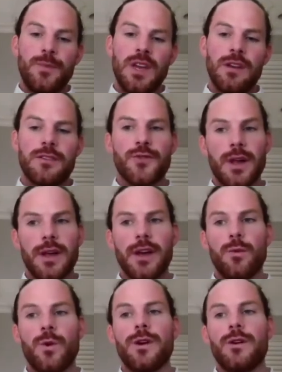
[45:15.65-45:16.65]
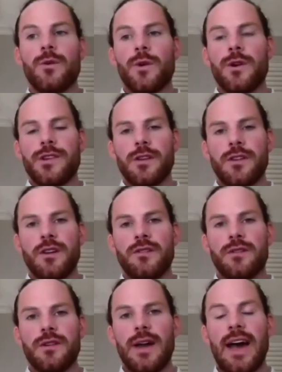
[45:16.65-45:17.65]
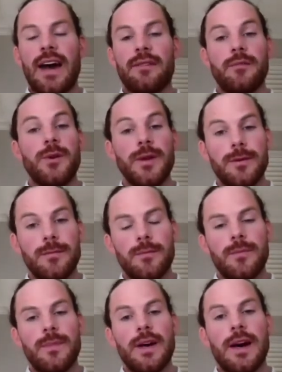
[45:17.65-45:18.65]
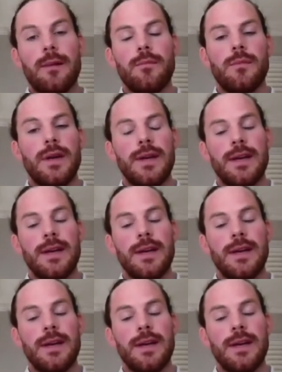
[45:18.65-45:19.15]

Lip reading: In Australia, we're just over 500,000